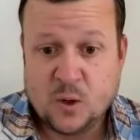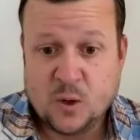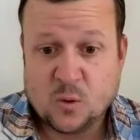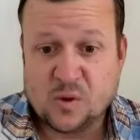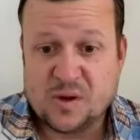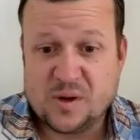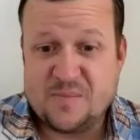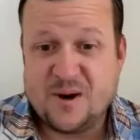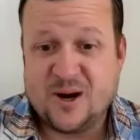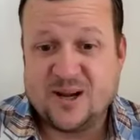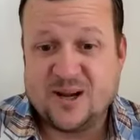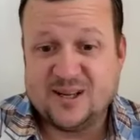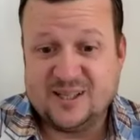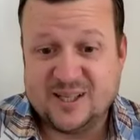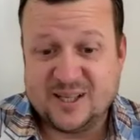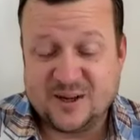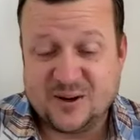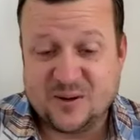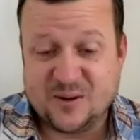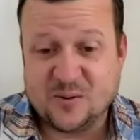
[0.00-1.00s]

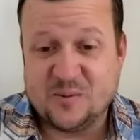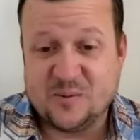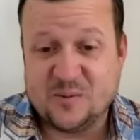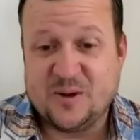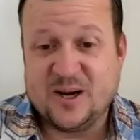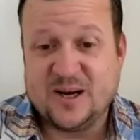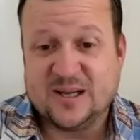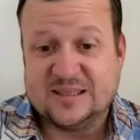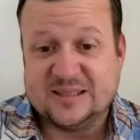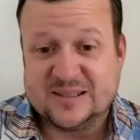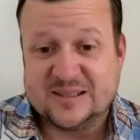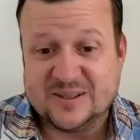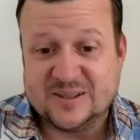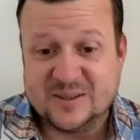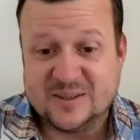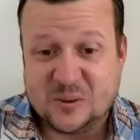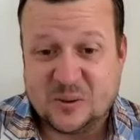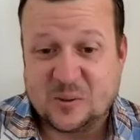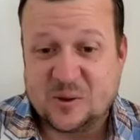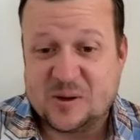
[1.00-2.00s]
remodeling your remodeler
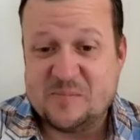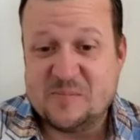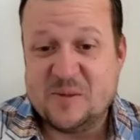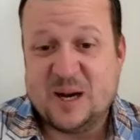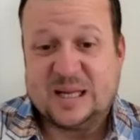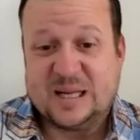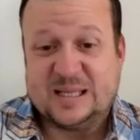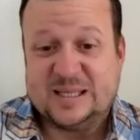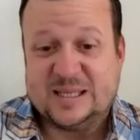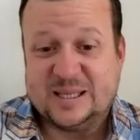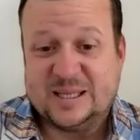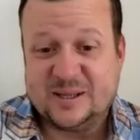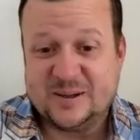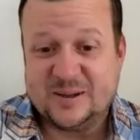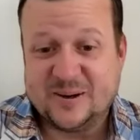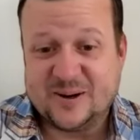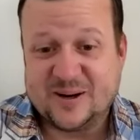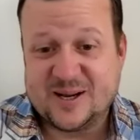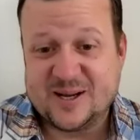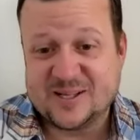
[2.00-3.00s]
or remodeling
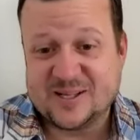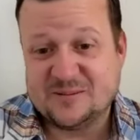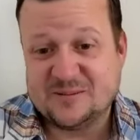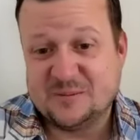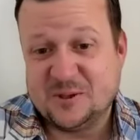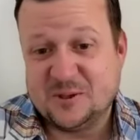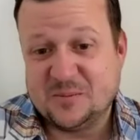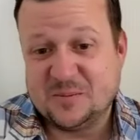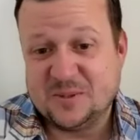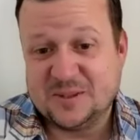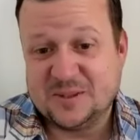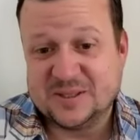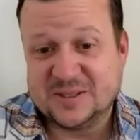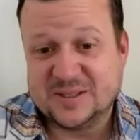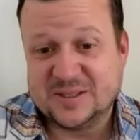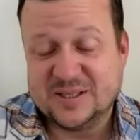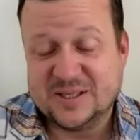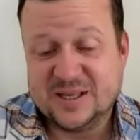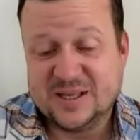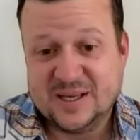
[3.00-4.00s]
your custom home
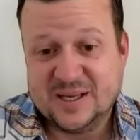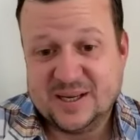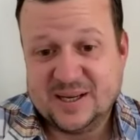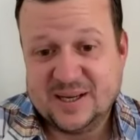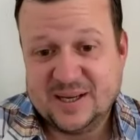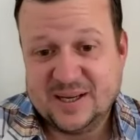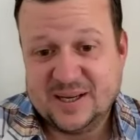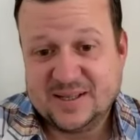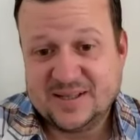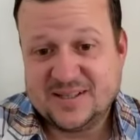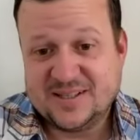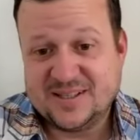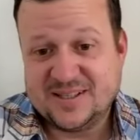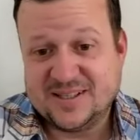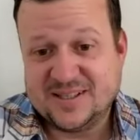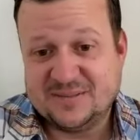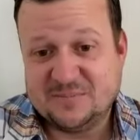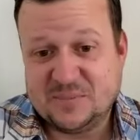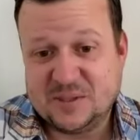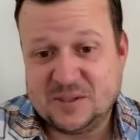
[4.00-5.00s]
builder
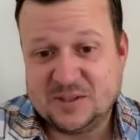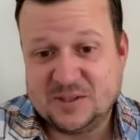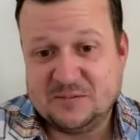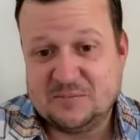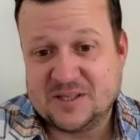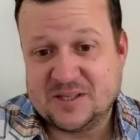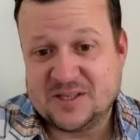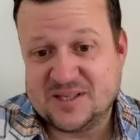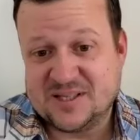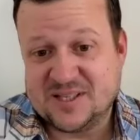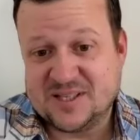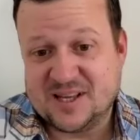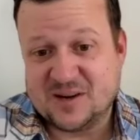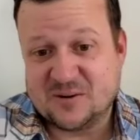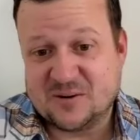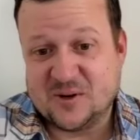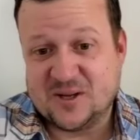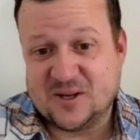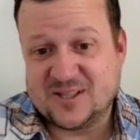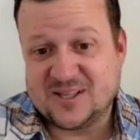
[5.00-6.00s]
to build a business that
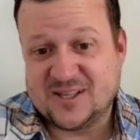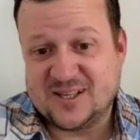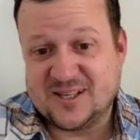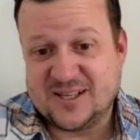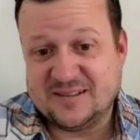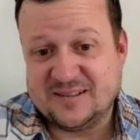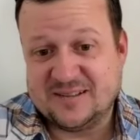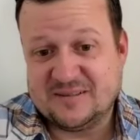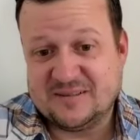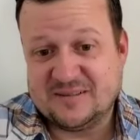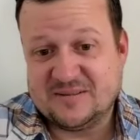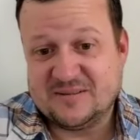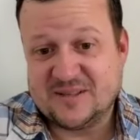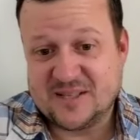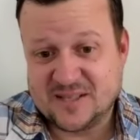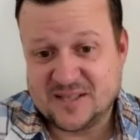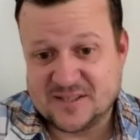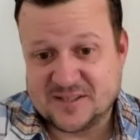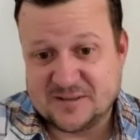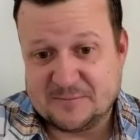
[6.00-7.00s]
runs on
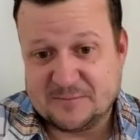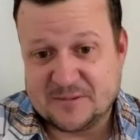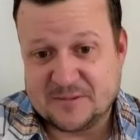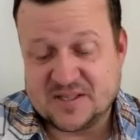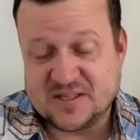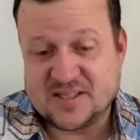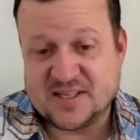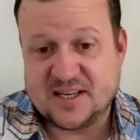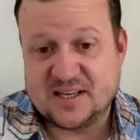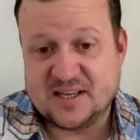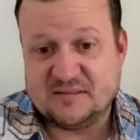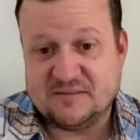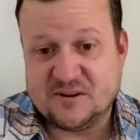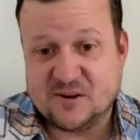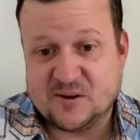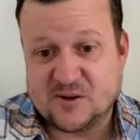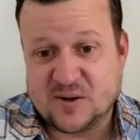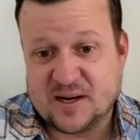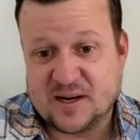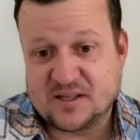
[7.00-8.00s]
systems instead of
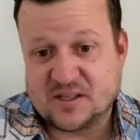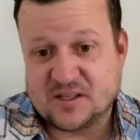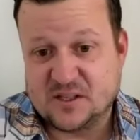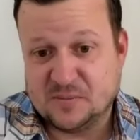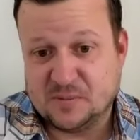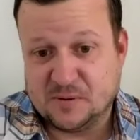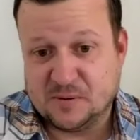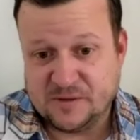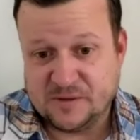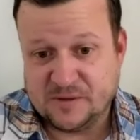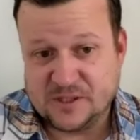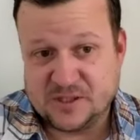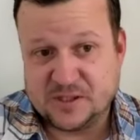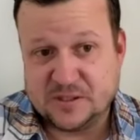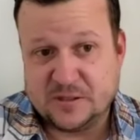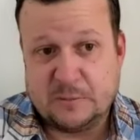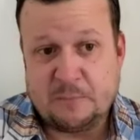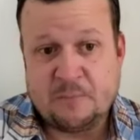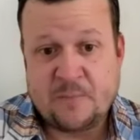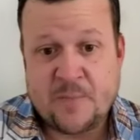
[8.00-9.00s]
your direct
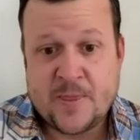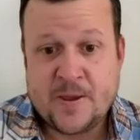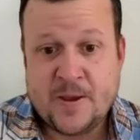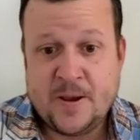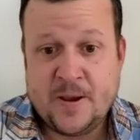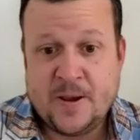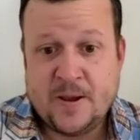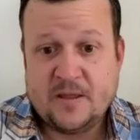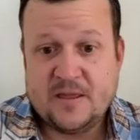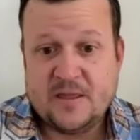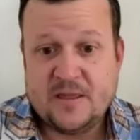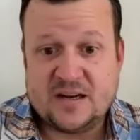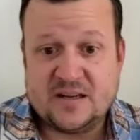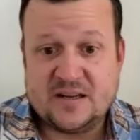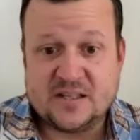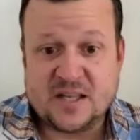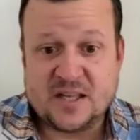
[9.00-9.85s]
supervision, that is